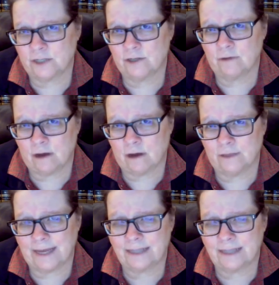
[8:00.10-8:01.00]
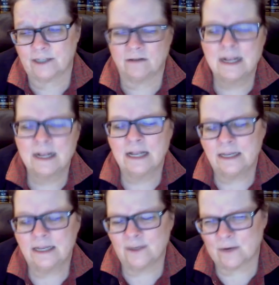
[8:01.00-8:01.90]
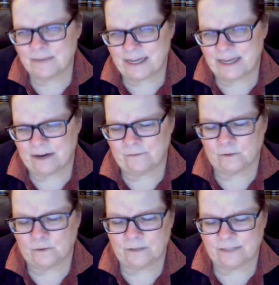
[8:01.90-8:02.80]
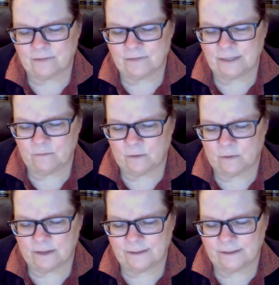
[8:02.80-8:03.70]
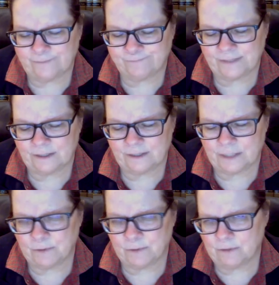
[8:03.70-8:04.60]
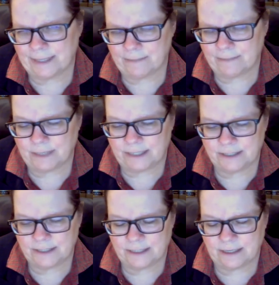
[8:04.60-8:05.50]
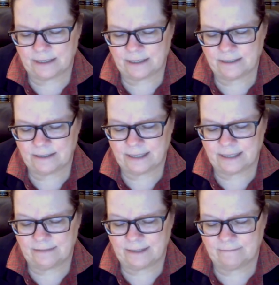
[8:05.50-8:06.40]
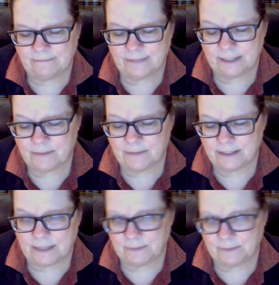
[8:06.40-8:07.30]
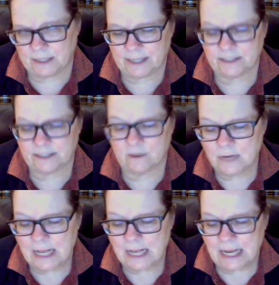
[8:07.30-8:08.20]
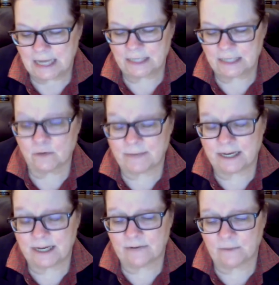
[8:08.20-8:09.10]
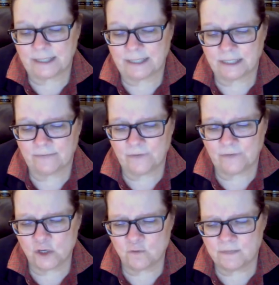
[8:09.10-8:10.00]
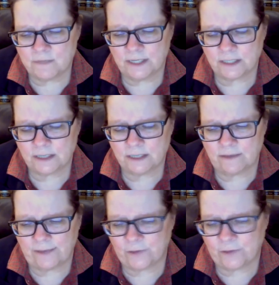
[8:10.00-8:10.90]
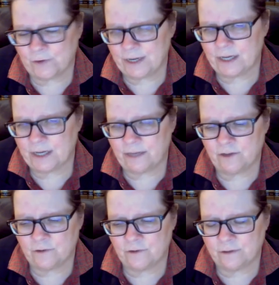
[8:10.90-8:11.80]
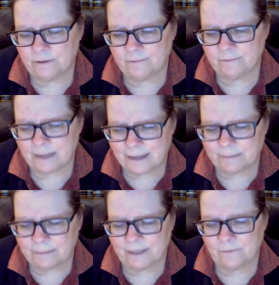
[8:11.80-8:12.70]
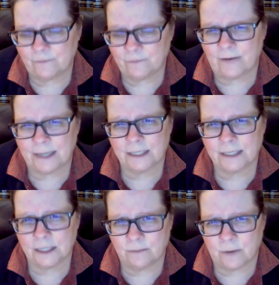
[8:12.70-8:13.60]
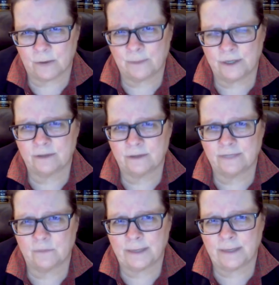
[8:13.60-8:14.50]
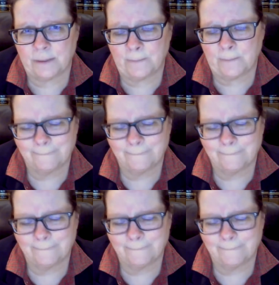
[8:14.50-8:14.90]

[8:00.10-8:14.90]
issued on that. So you want to be careful. That's really one of the typical landmines that gets messed up a lot. So you want to be careful, because if you miss that 30-day, the timeline for filing a proper notice of appeal,